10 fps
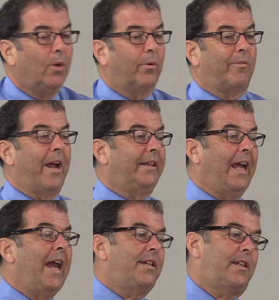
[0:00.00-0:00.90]
We read
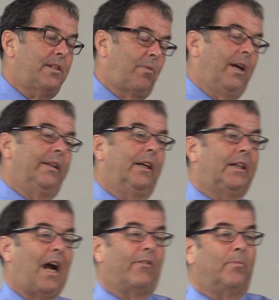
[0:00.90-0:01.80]
cases where the
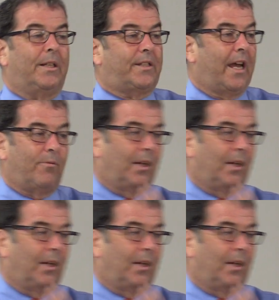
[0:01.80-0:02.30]
government said,